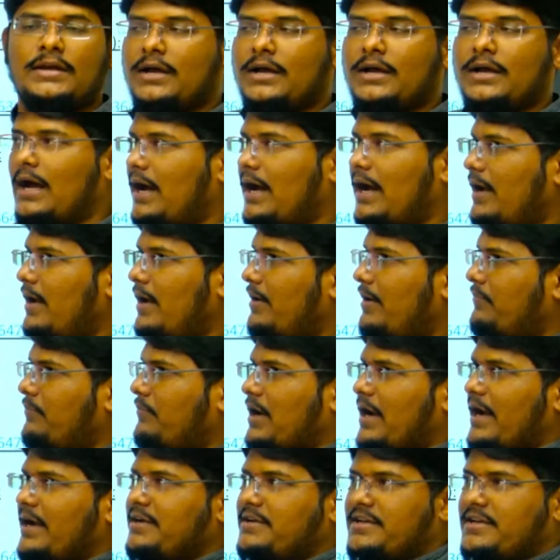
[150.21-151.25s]

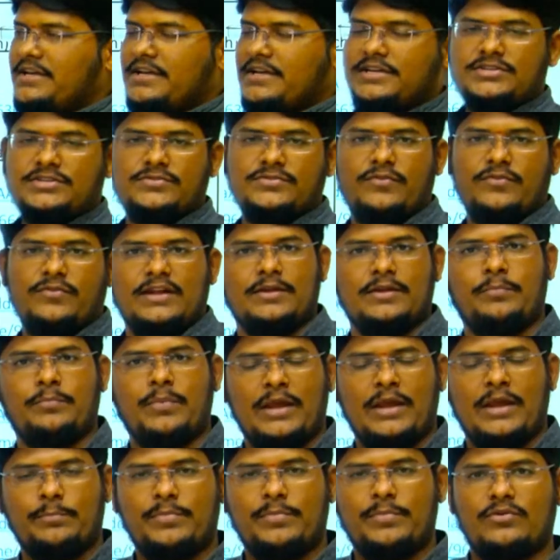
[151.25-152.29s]
I teach for the
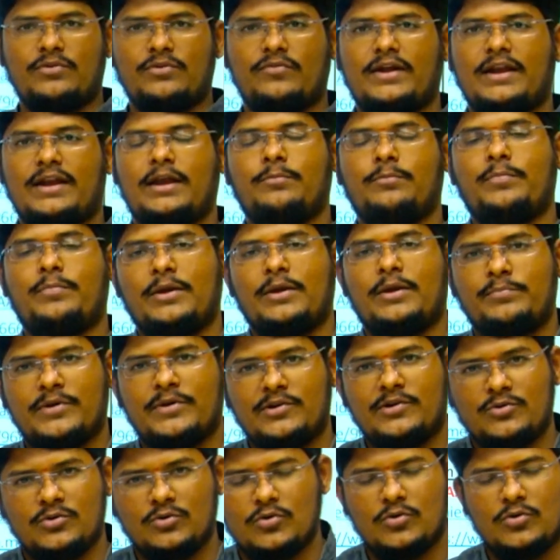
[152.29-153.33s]
paper 1 and paper
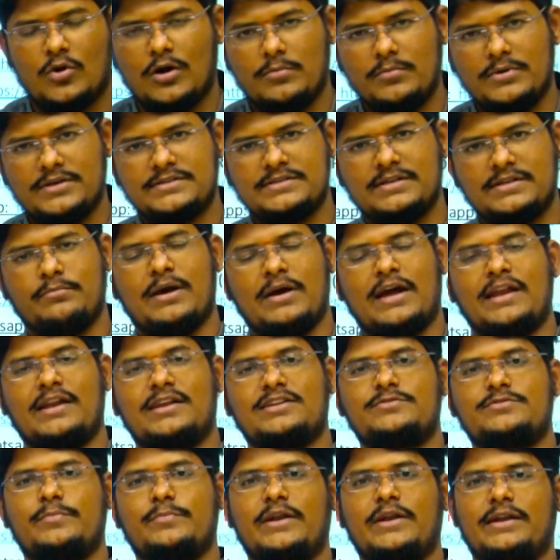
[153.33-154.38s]
2 Commerce and
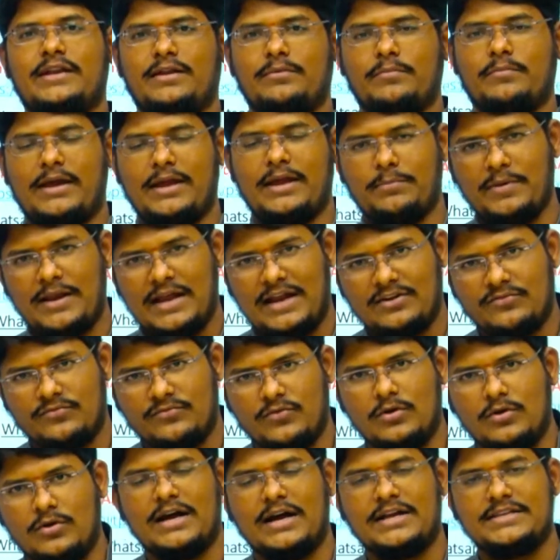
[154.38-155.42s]
Management in my
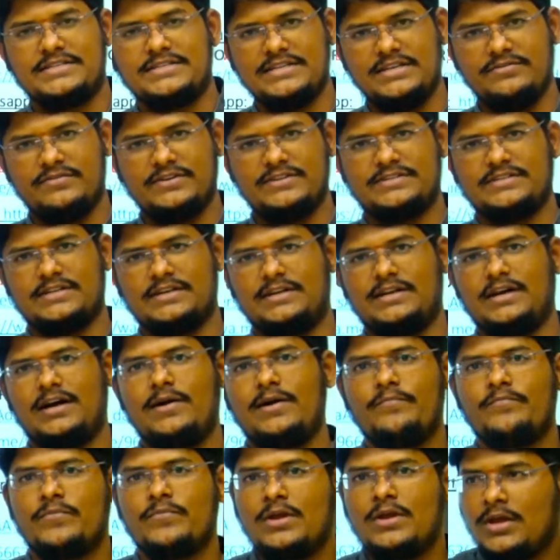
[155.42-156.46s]
platform Achieversaddaugcnet,
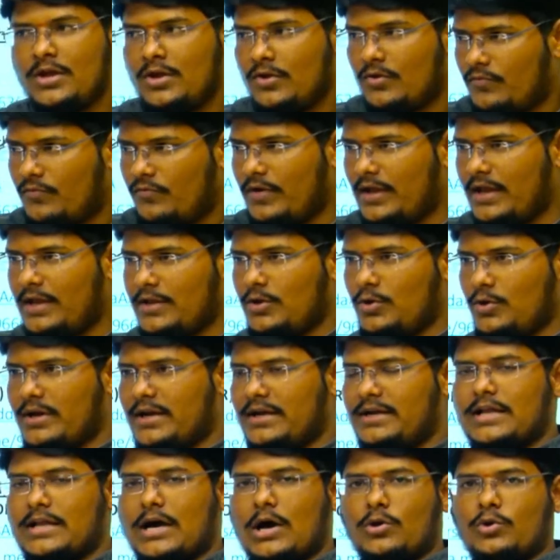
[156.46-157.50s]
where you can
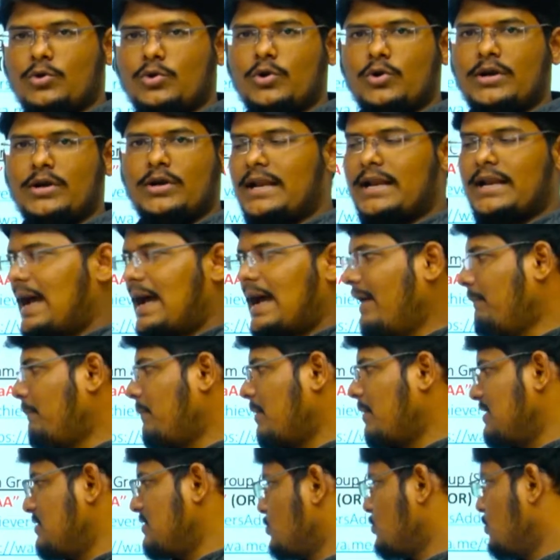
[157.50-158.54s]
download our app
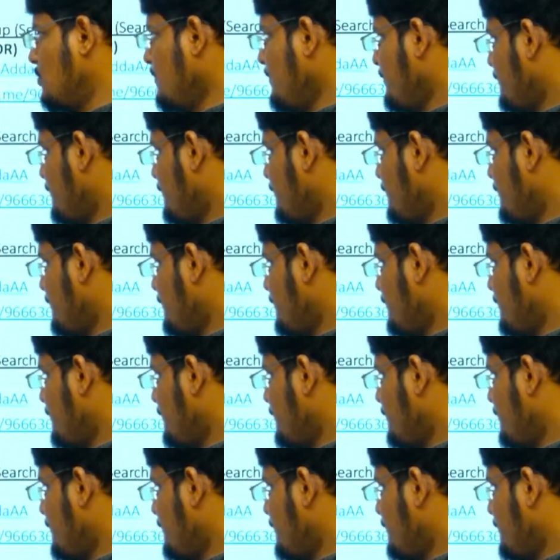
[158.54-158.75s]
also.